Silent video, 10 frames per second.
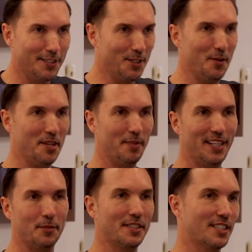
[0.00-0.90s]
Do you know what I mean?
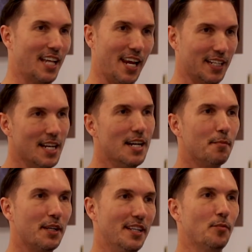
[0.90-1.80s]
It was just like,
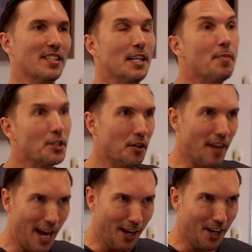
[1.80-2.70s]
but it wasn't a picture of
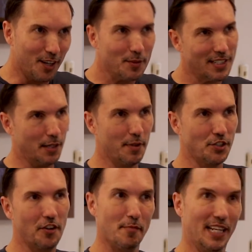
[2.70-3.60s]
hair. It was like a
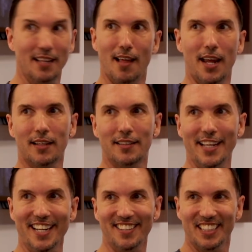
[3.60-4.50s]
picture of me like
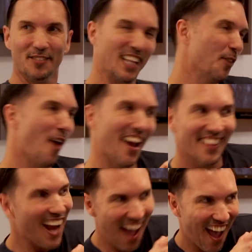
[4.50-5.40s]
in Italy with like
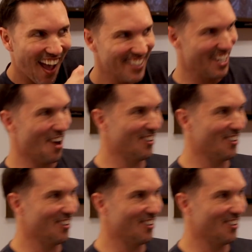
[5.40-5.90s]
wine, you know,